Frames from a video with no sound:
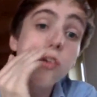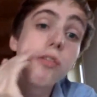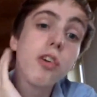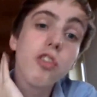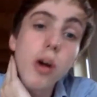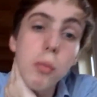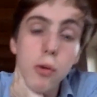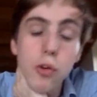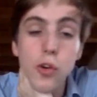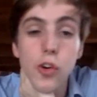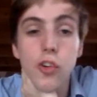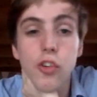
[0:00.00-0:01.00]
So, for
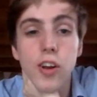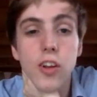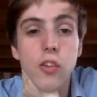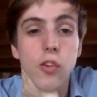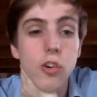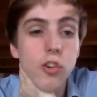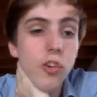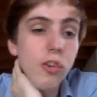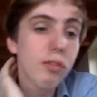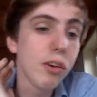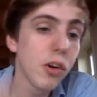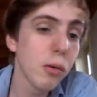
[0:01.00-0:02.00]
example, certain trend or
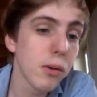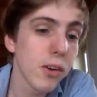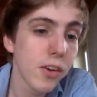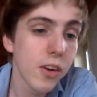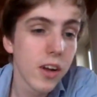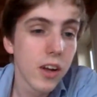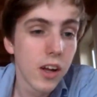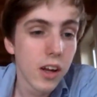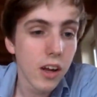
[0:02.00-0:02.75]
certain phenomenon.